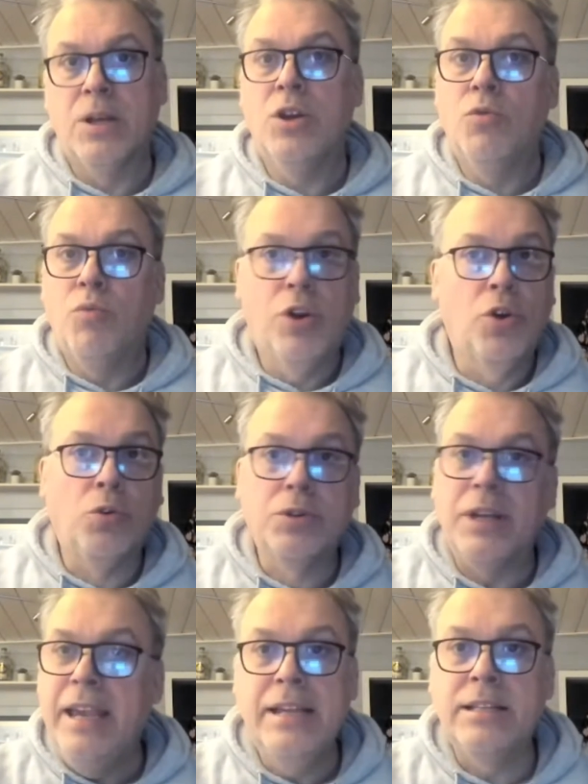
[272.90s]
recalled
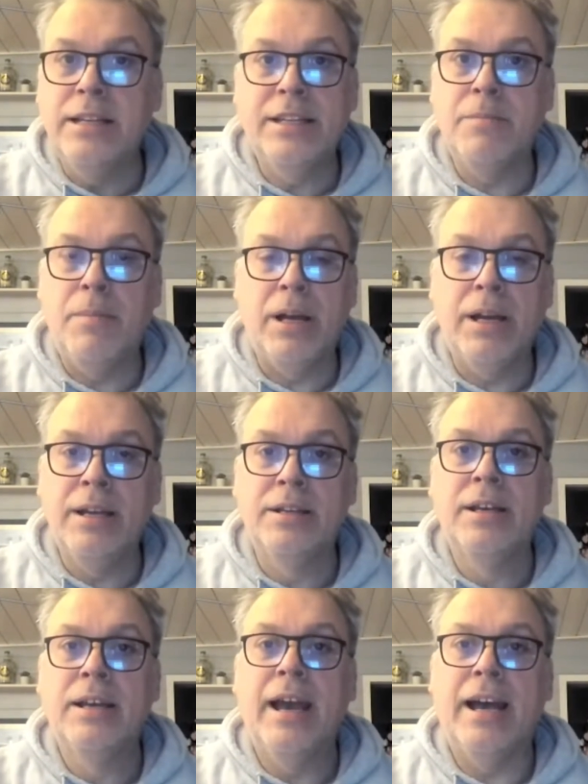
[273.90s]
easily to mind
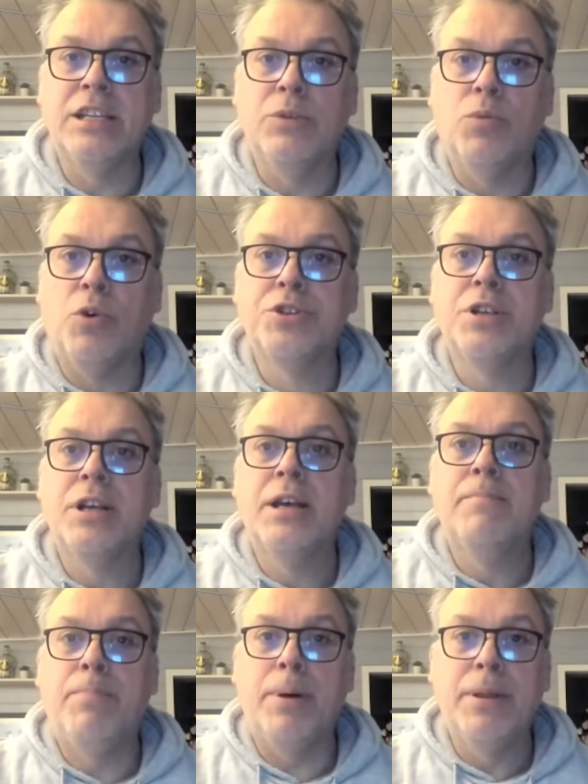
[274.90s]
as it was
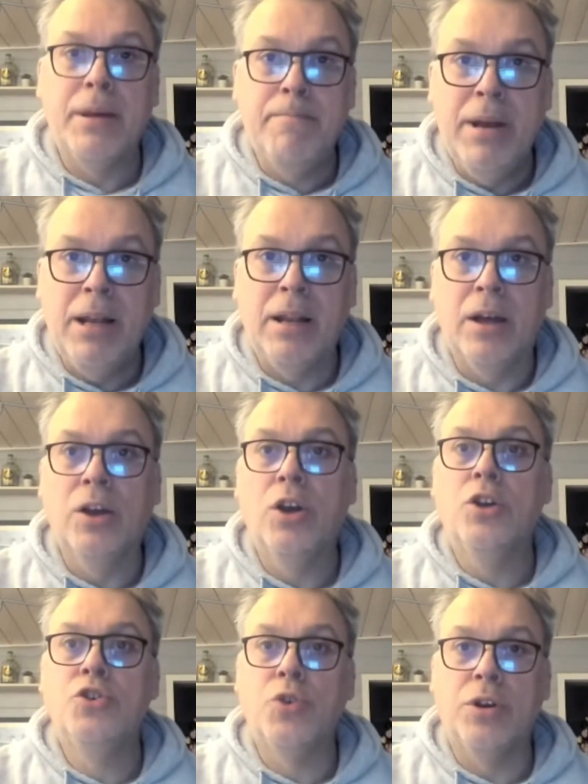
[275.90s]
by the miller
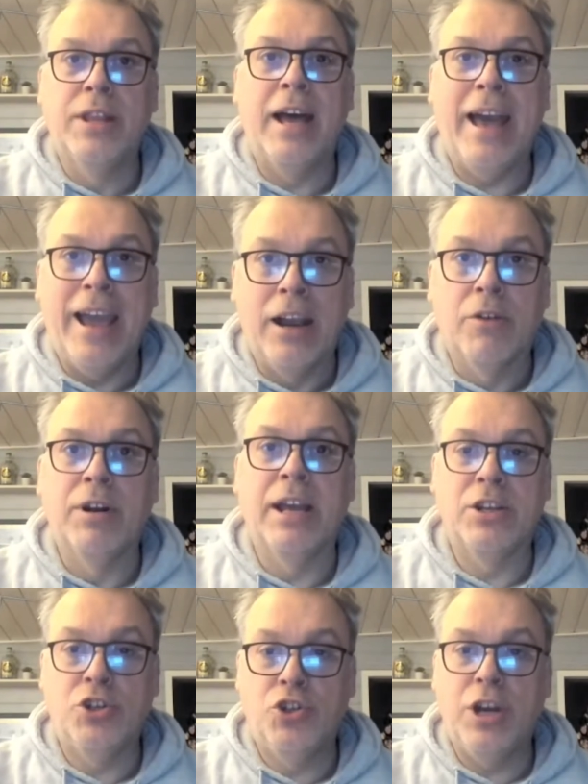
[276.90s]
during that angry
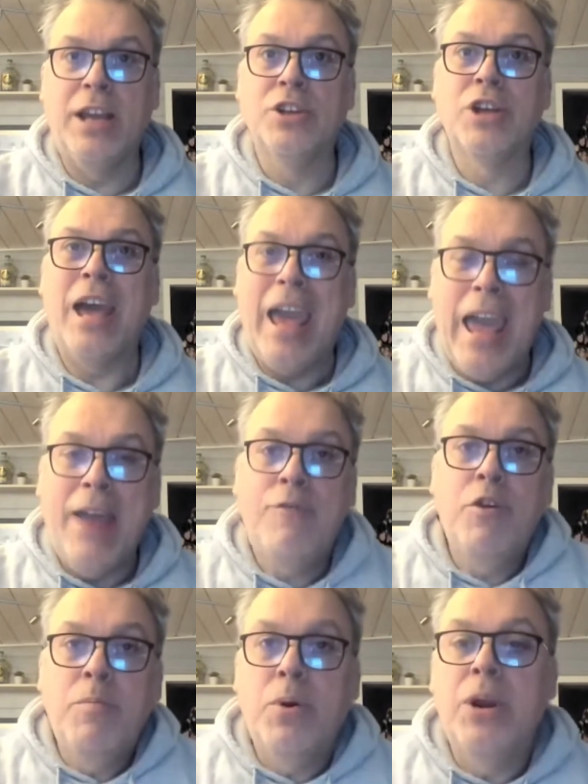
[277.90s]
exchange, that
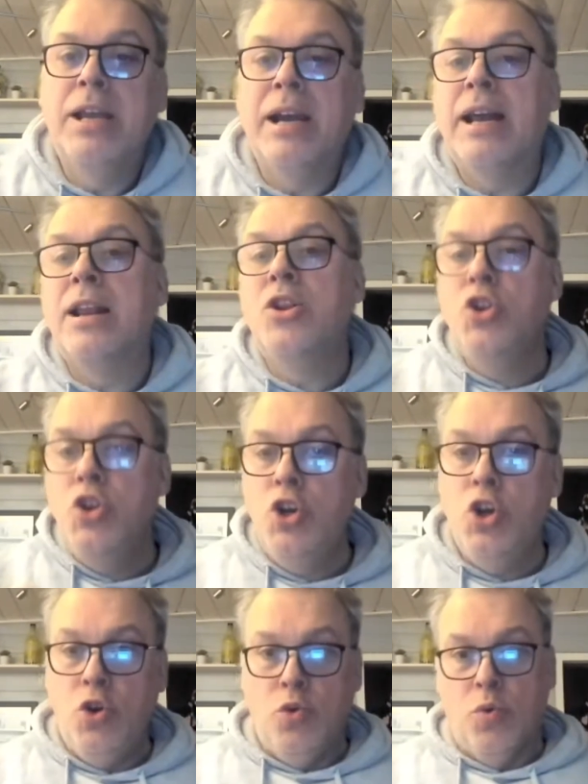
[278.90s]
everybody kind of
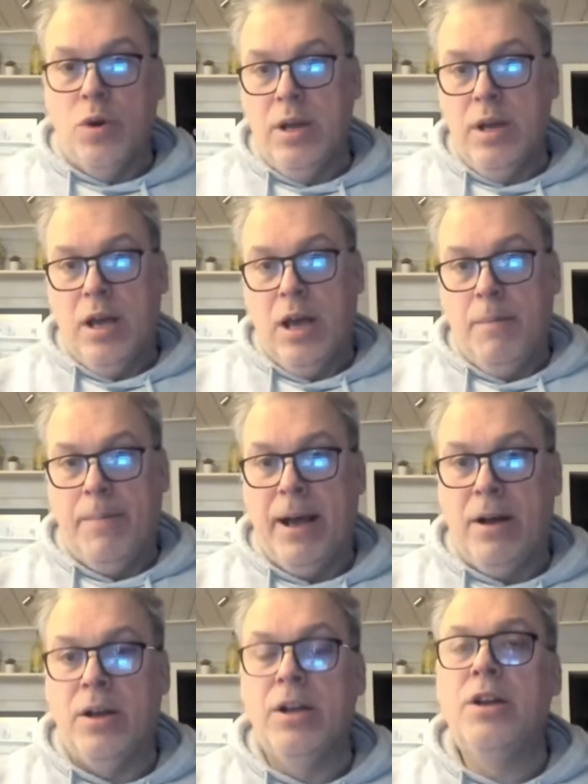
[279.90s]
knew
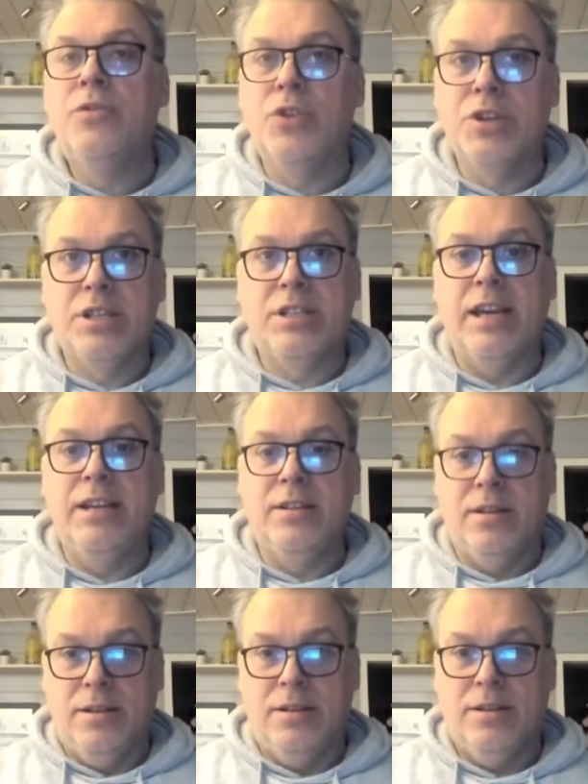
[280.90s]
about the
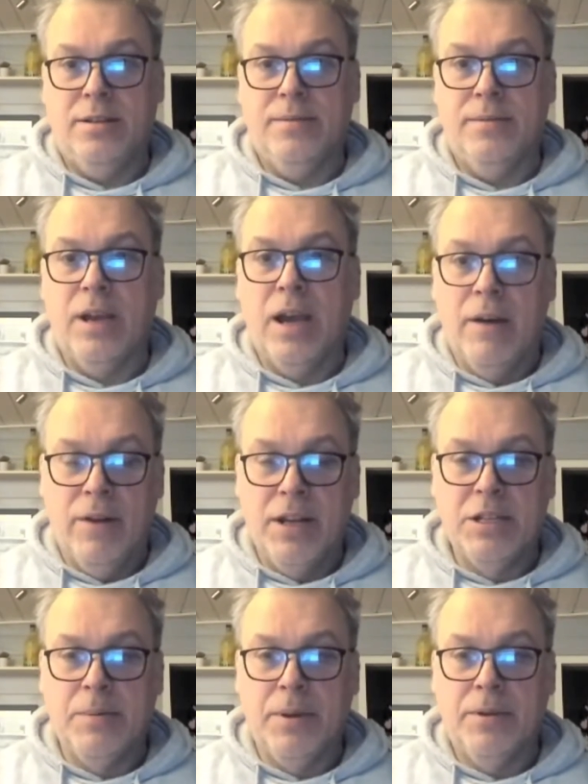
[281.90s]
status of
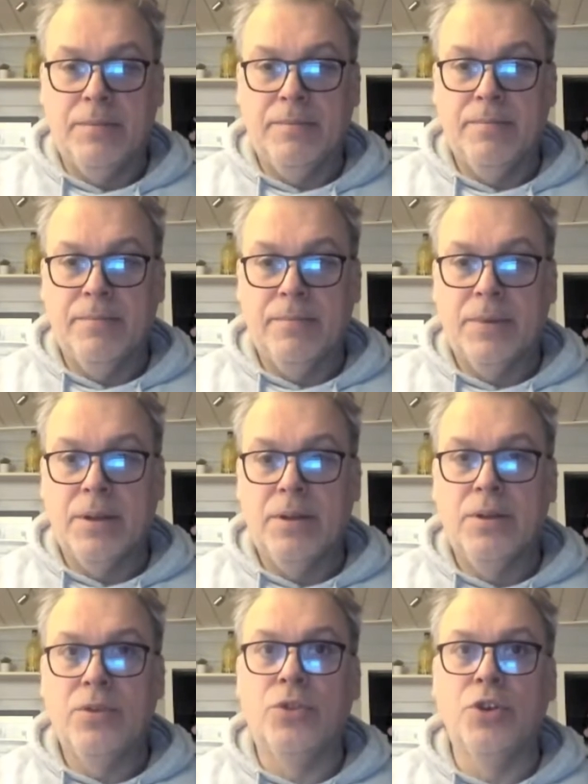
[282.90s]
Elizabeth,
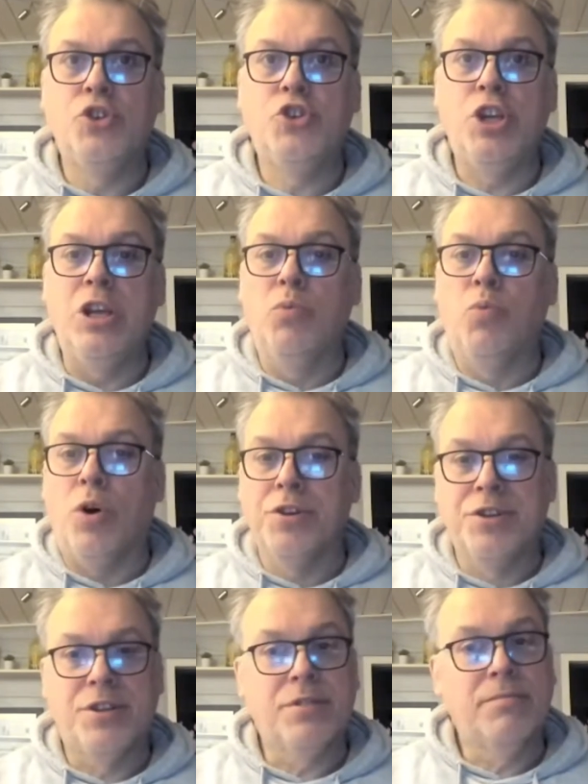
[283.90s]
that she
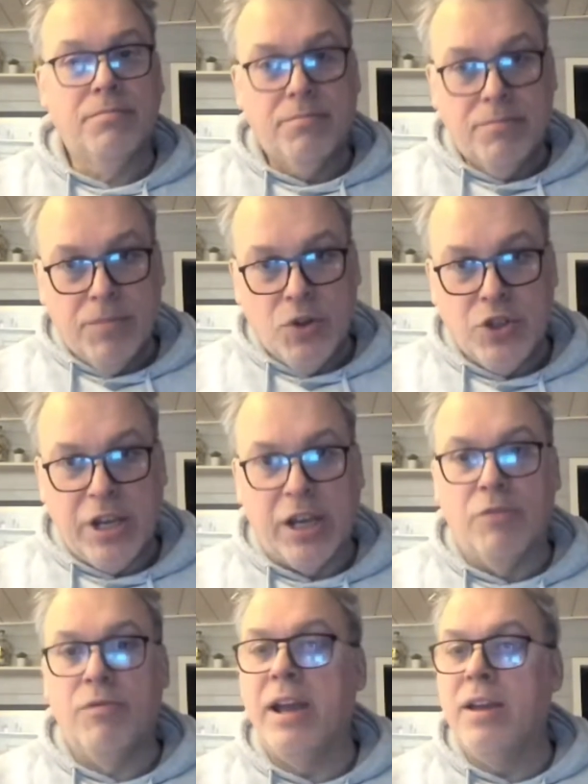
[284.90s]
was second
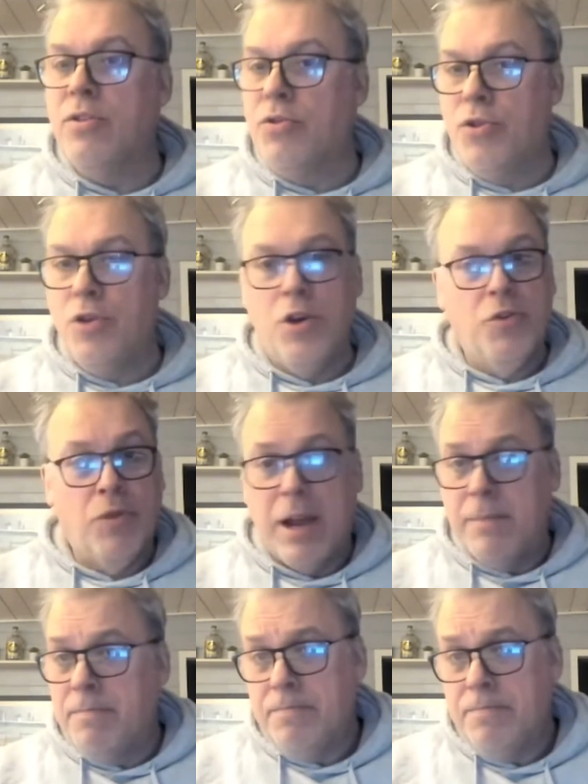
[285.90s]
rate, third rate,